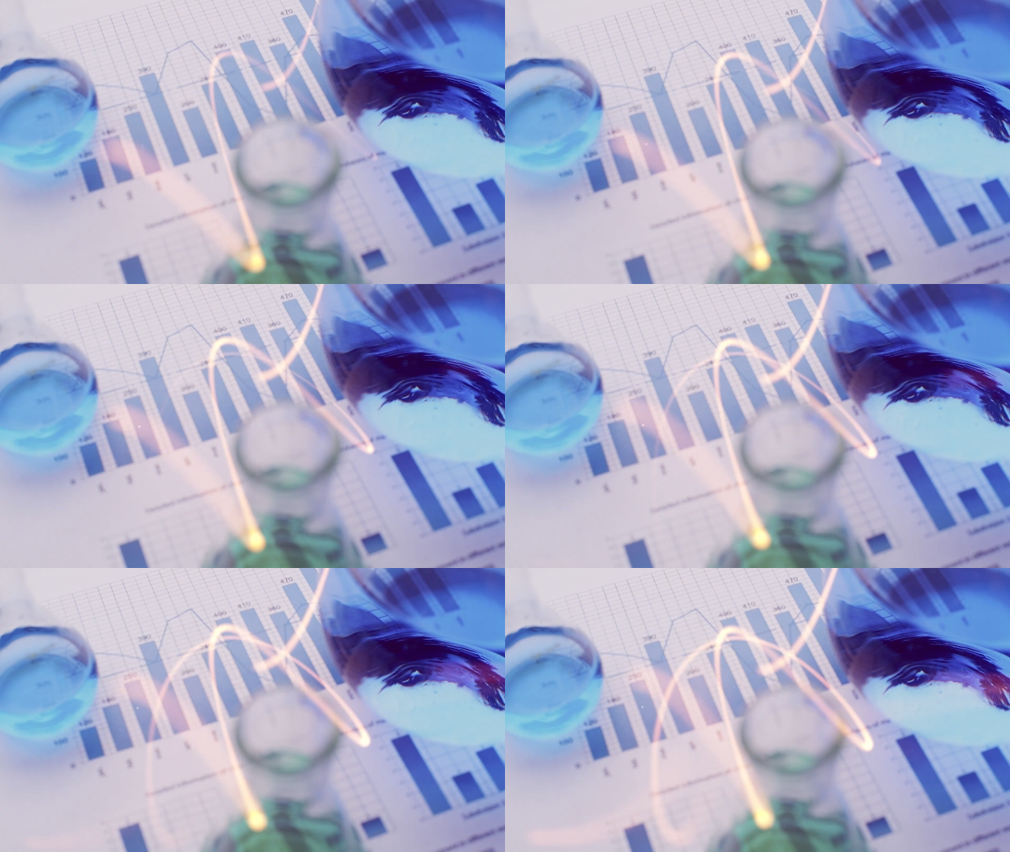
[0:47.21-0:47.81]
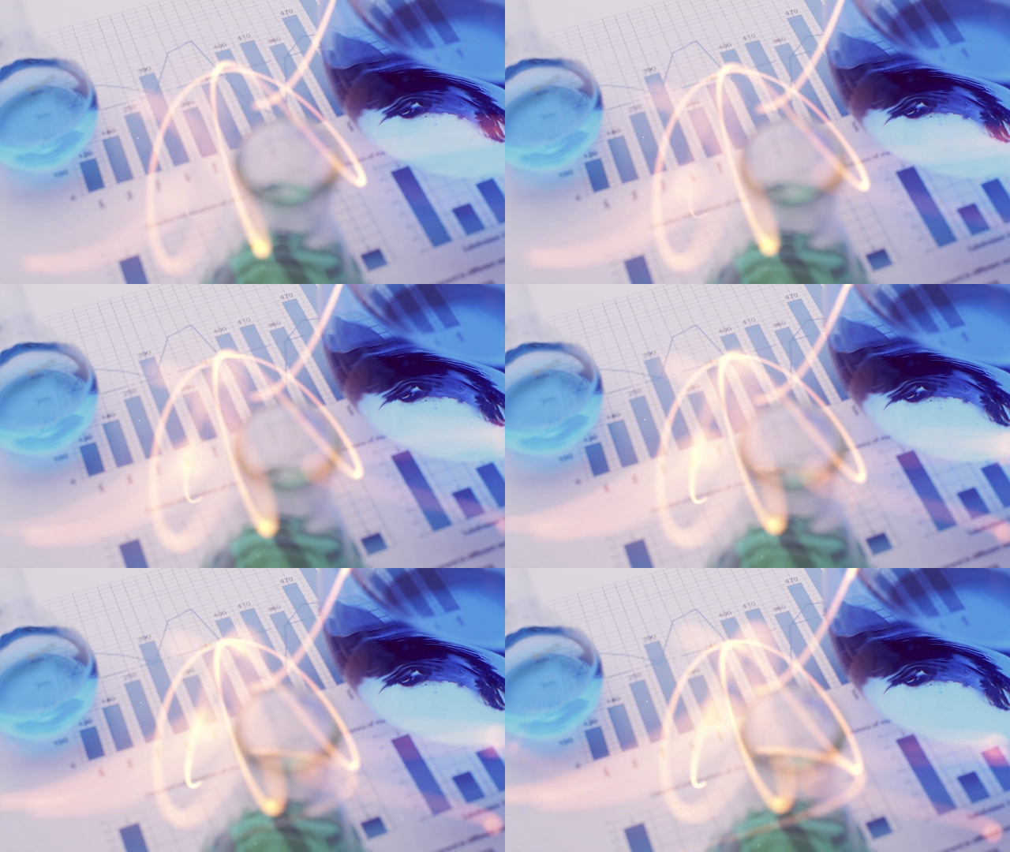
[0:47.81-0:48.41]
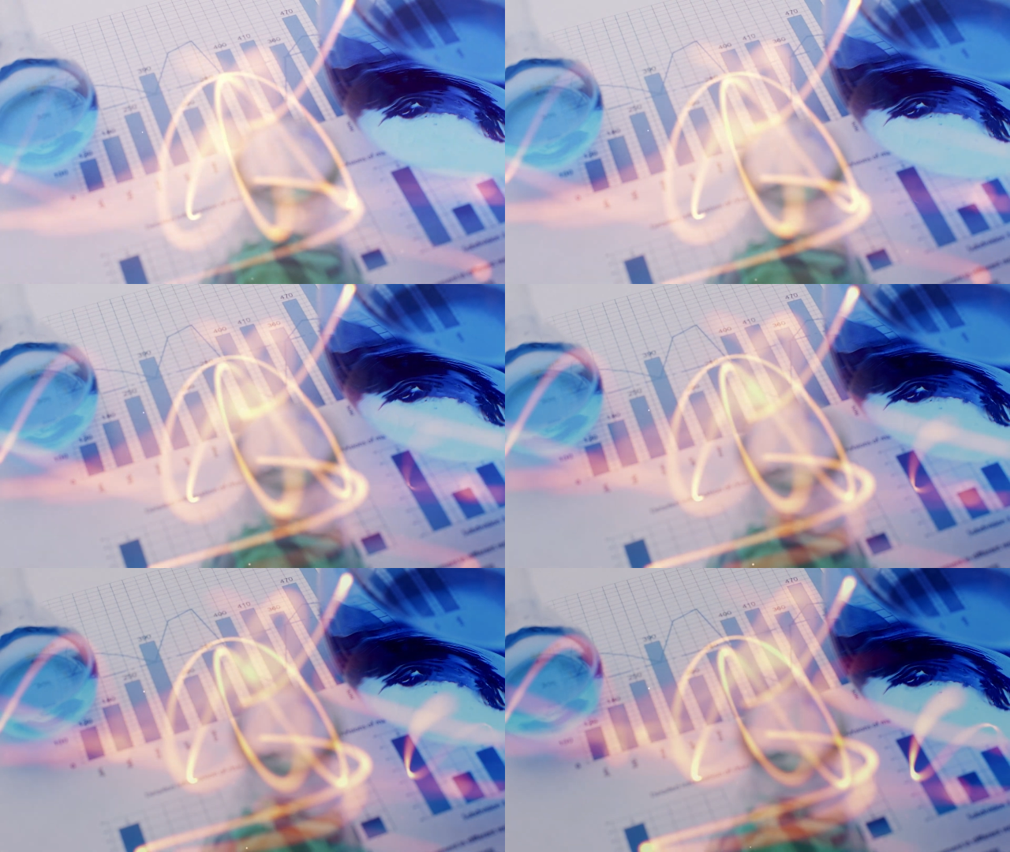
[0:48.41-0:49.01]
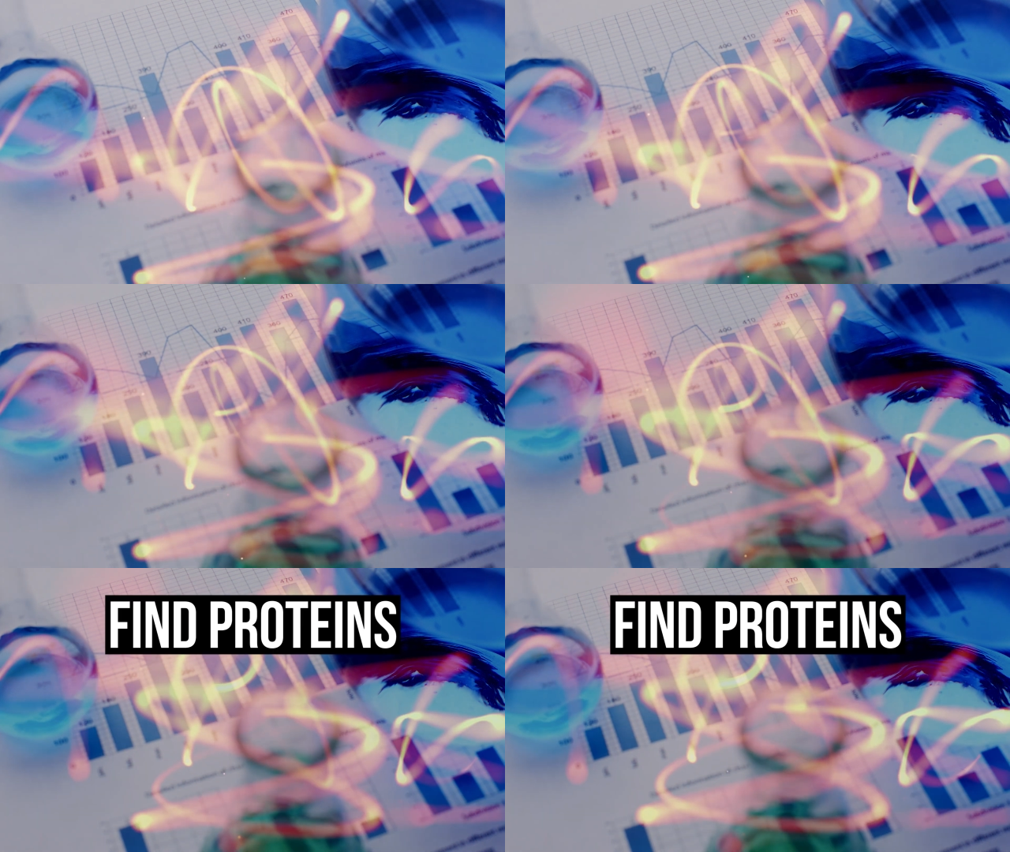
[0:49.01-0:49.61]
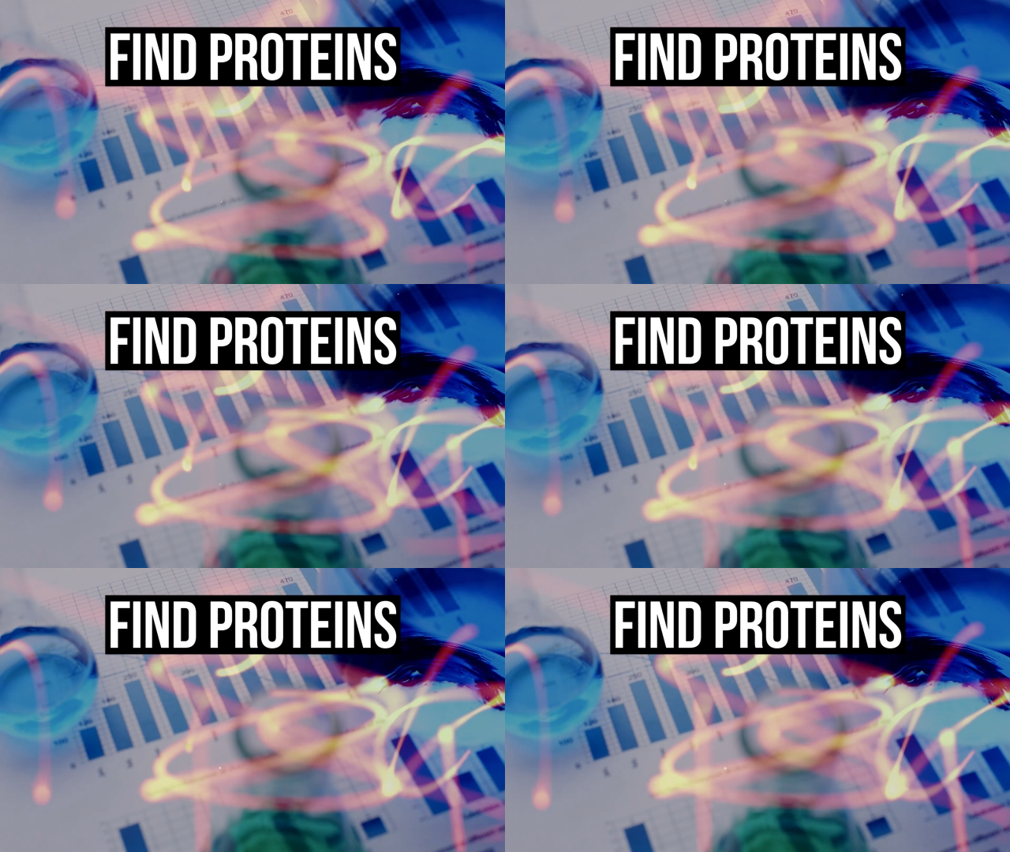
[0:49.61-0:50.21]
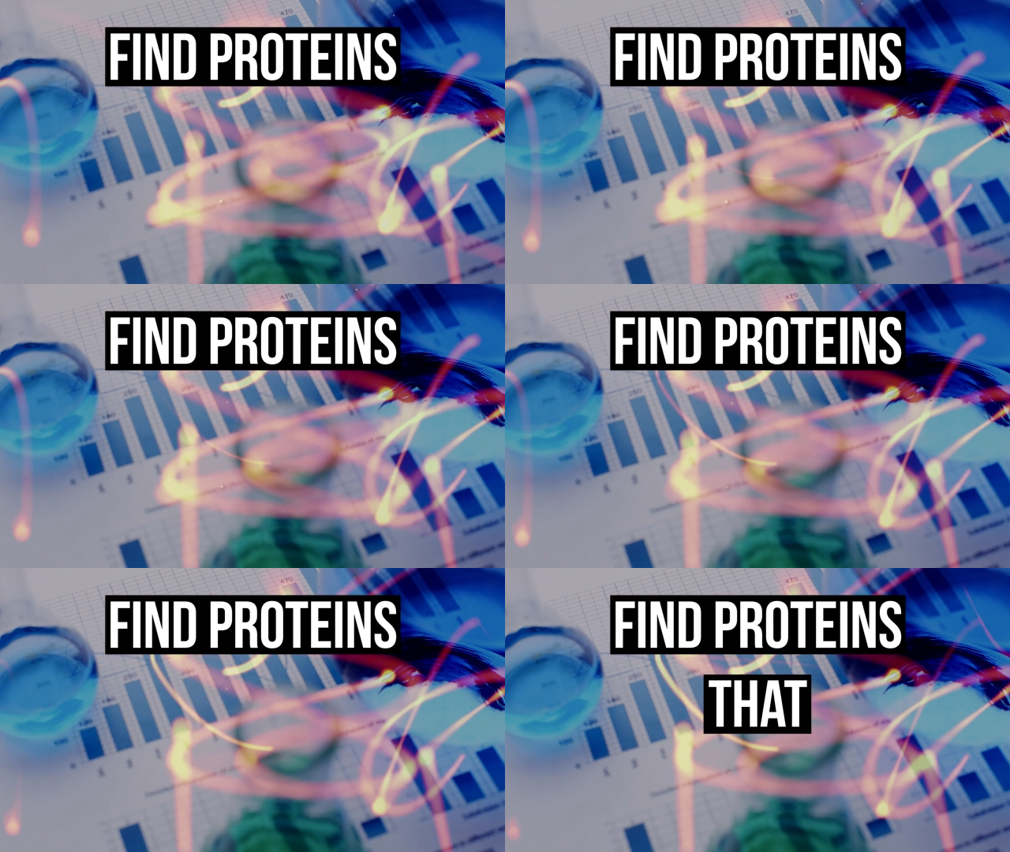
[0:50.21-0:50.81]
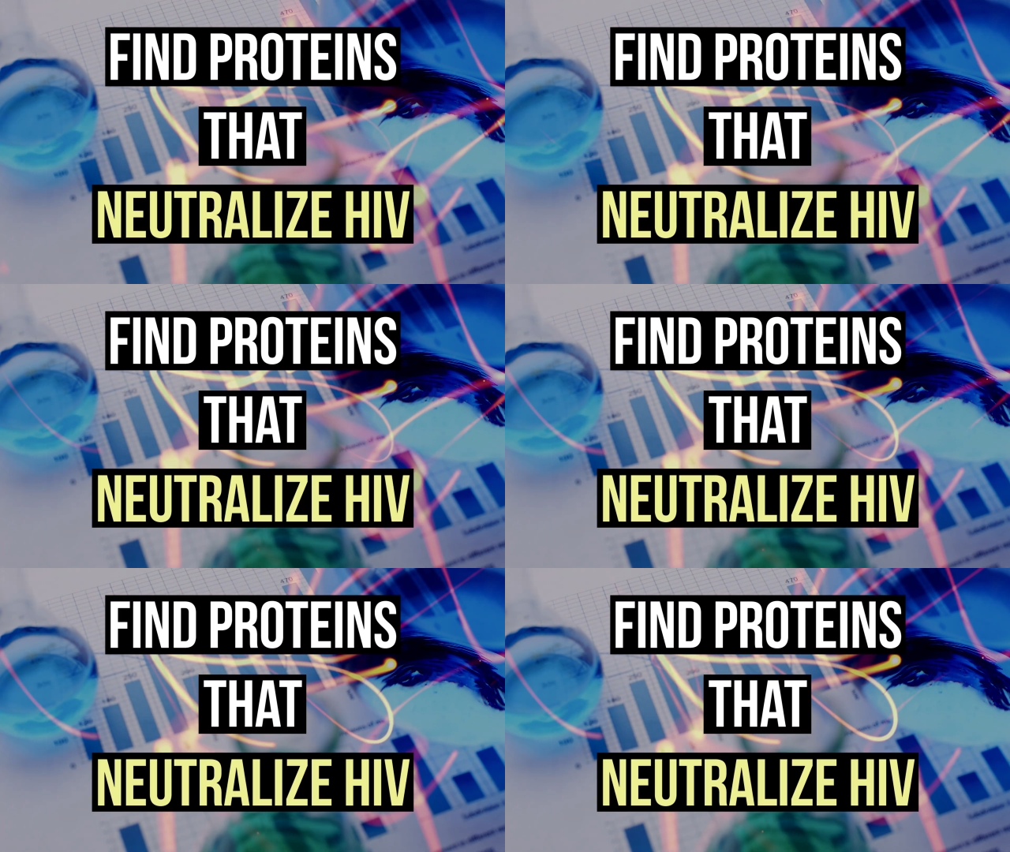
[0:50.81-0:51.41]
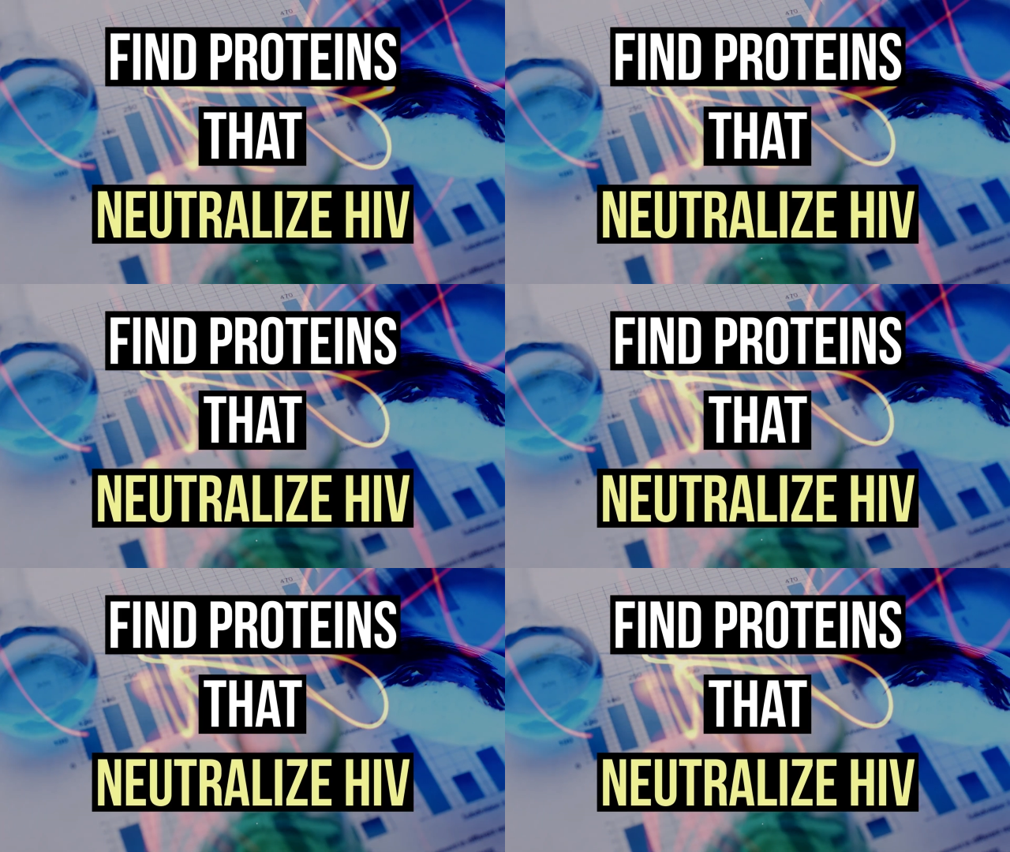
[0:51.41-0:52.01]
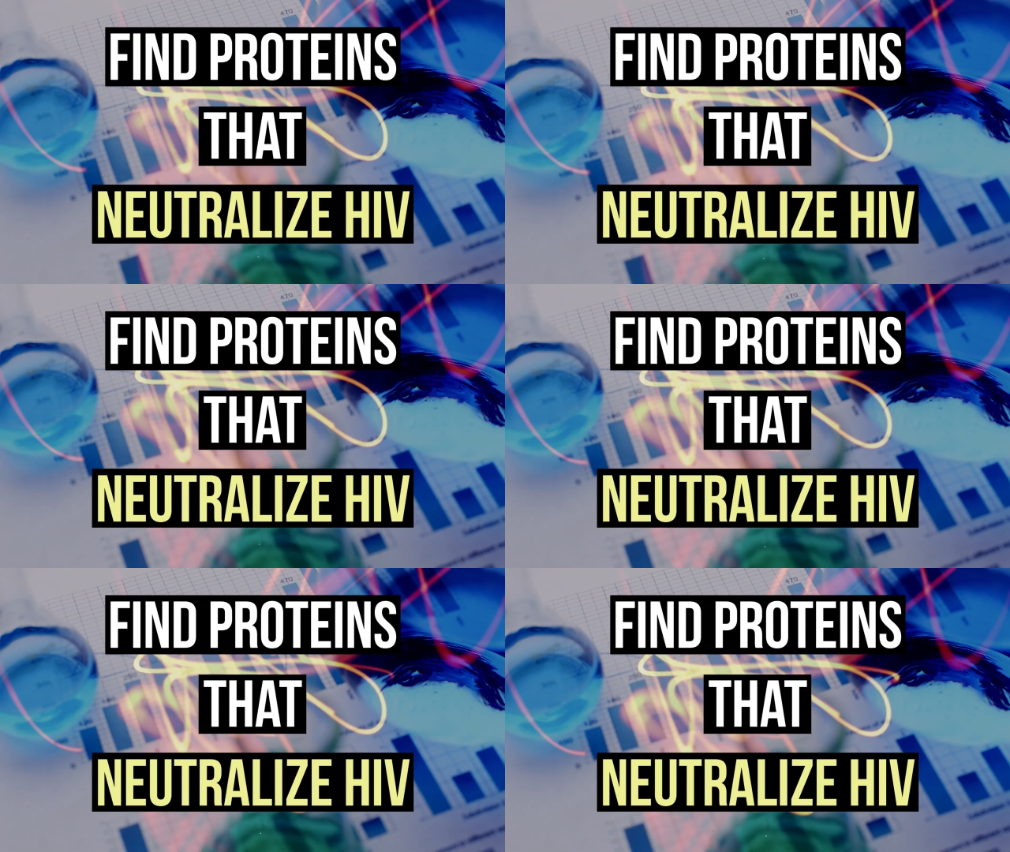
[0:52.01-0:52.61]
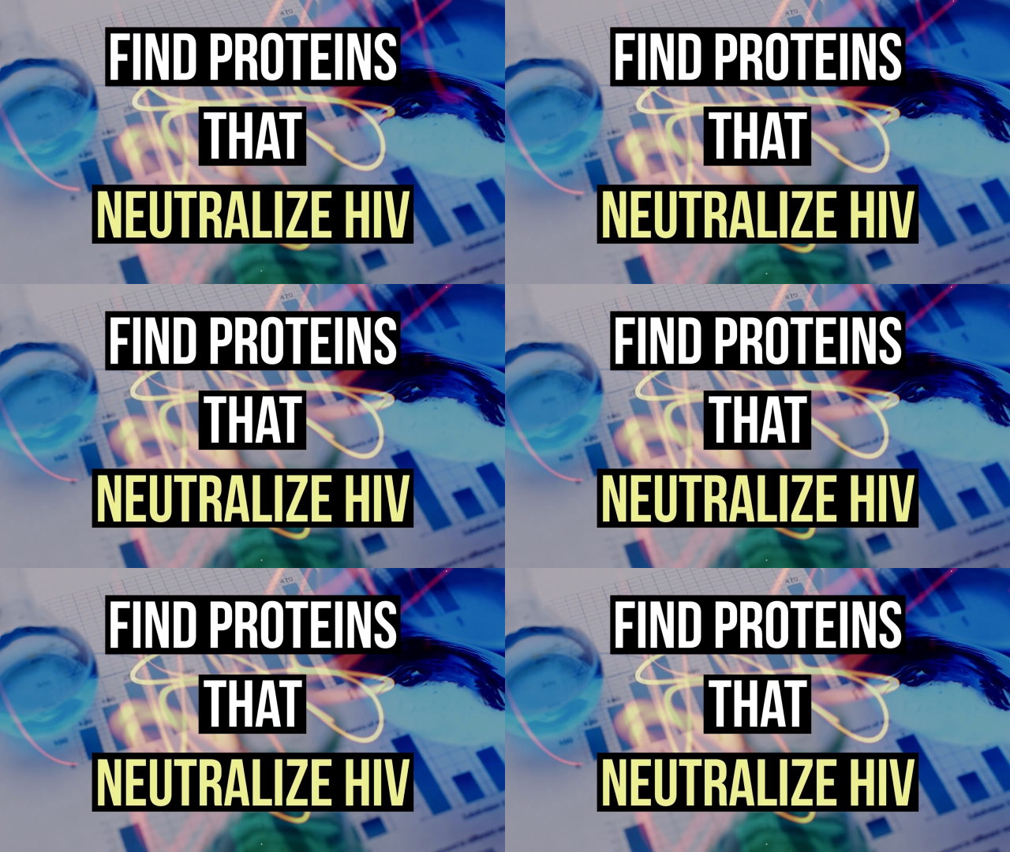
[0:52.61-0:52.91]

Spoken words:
(no speaker visible)